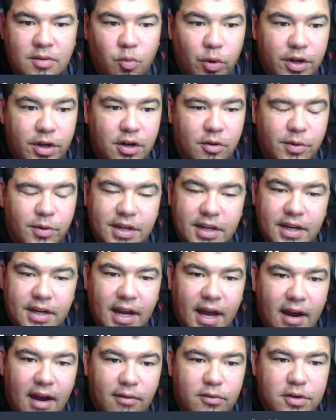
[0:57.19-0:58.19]
Winner we did
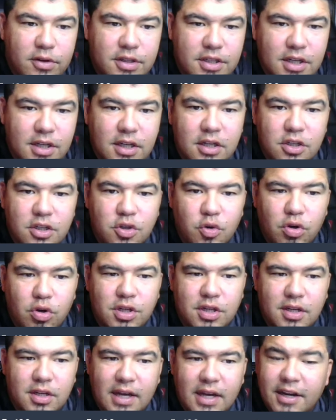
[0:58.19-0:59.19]
have was
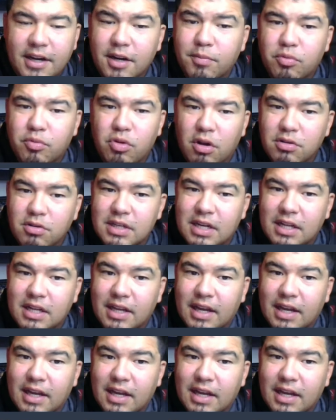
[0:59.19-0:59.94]
Georgia, ended up closing at